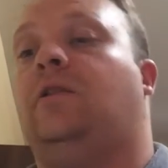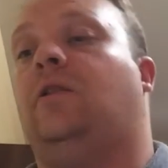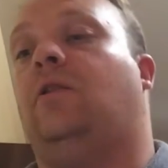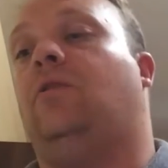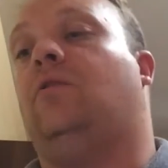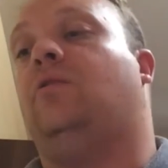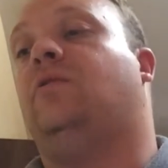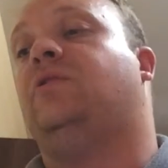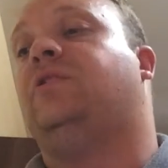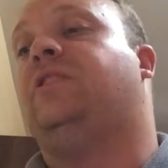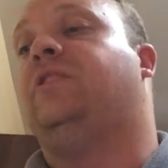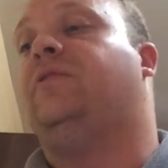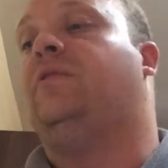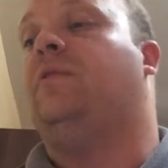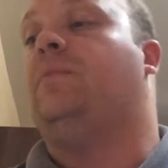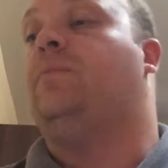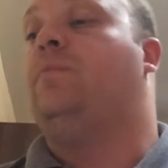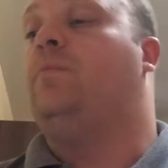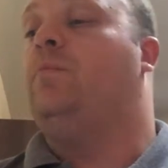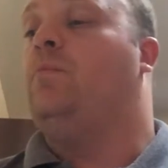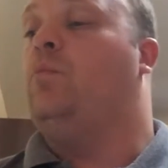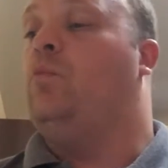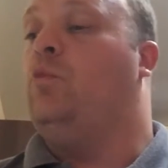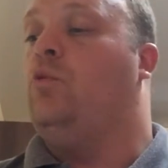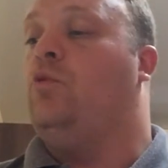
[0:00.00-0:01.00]
the loyalty
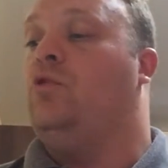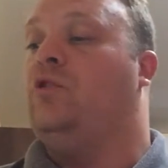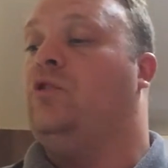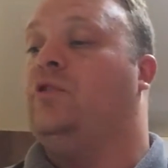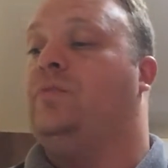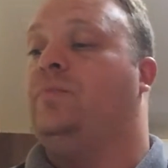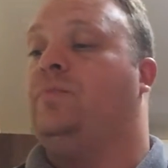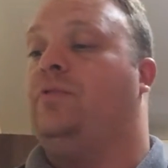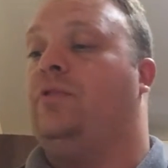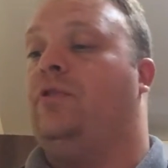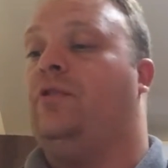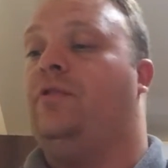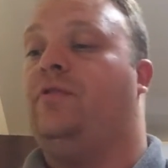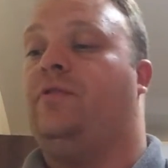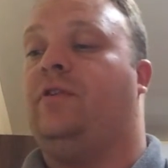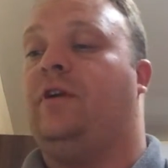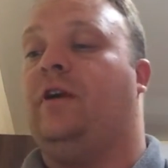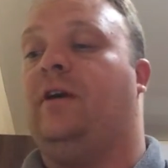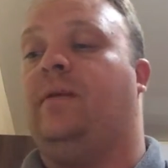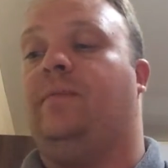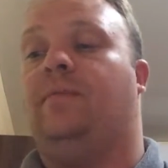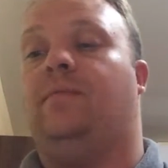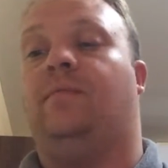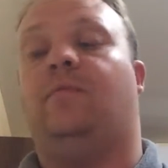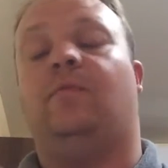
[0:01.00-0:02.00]
rewards
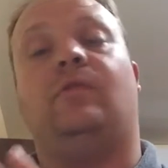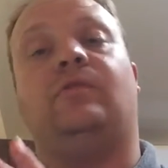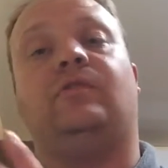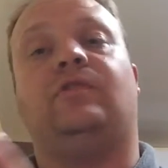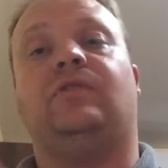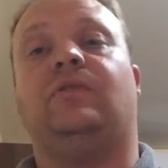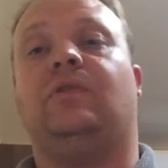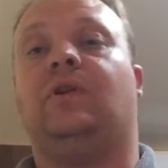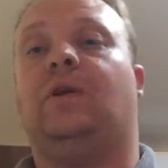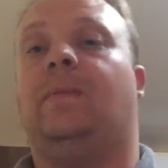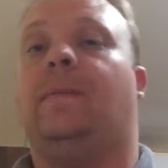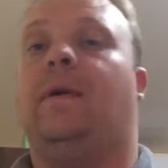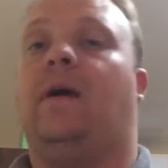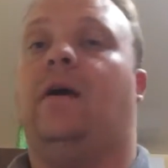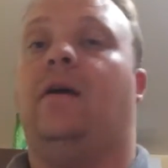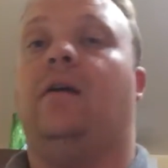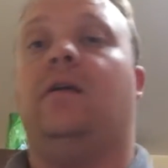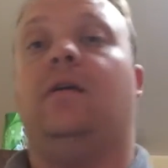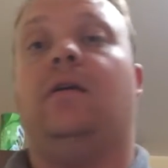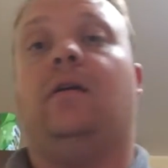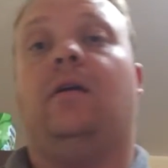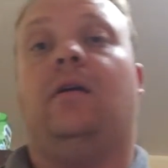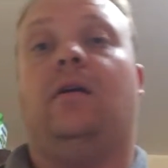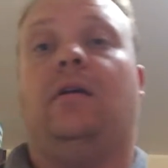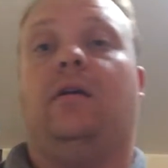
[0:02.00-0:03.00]
program we'll talk
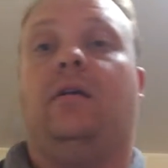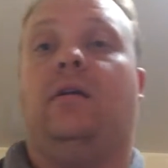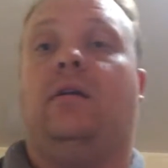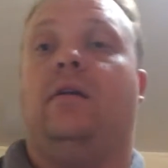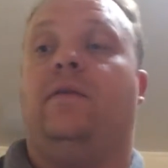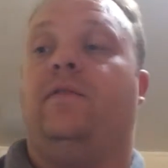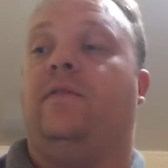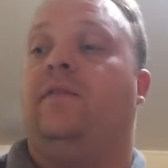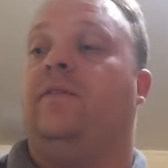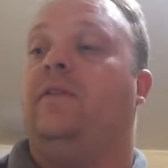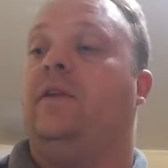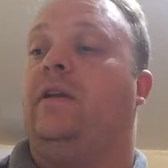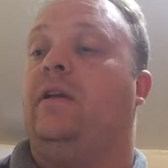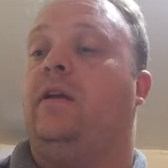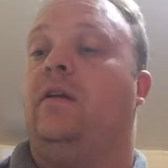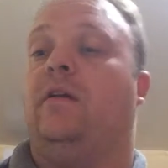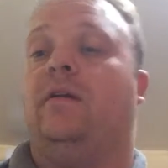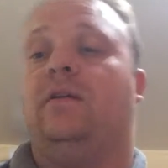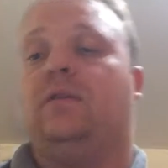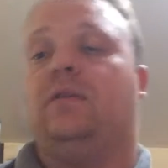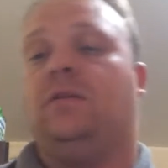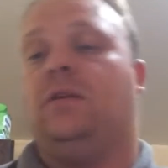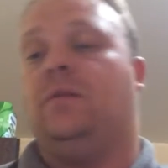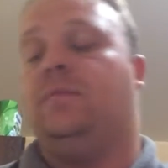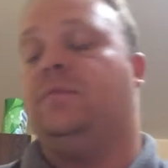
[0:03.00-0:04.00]
about in, in another video
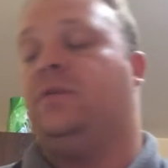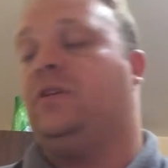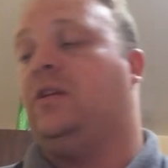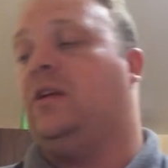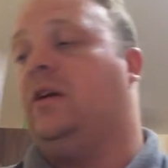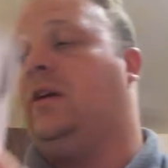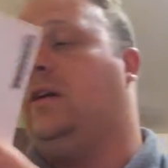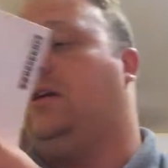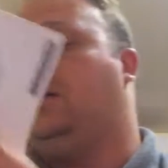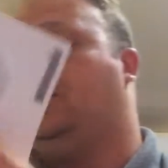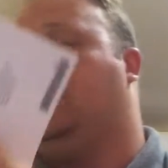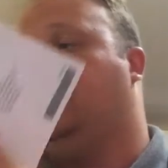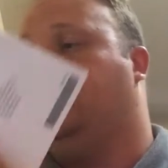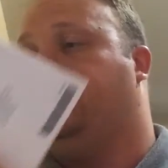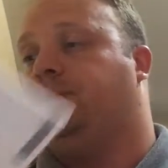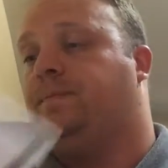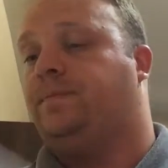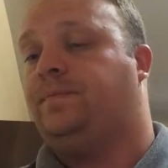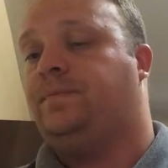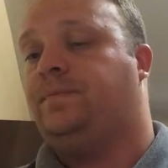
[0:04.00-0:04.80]
at some stage.